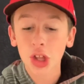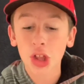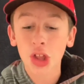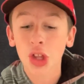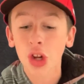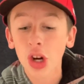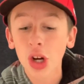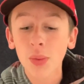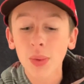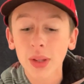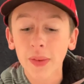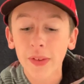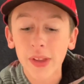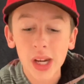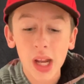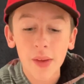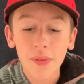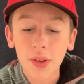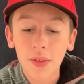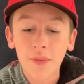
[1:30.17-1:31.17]
third with the
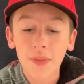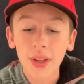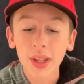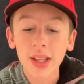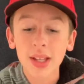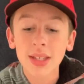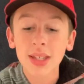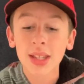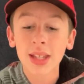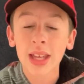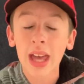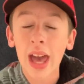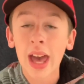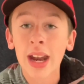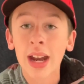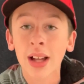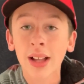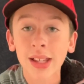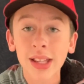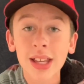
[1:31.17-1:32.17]
Philadelphia Phillies in the
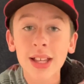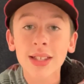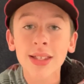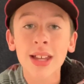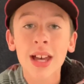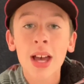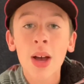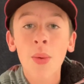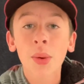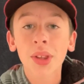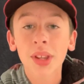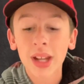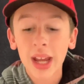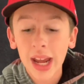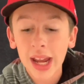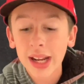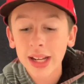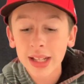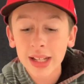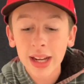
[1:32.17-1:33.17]
NL East with an
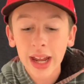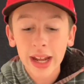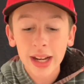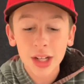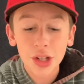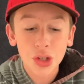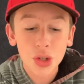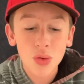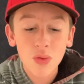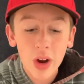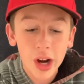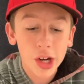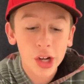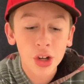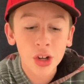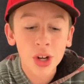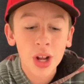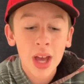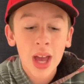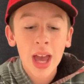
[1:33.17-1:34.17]
80-82
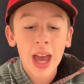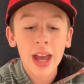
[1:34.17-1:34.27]
record,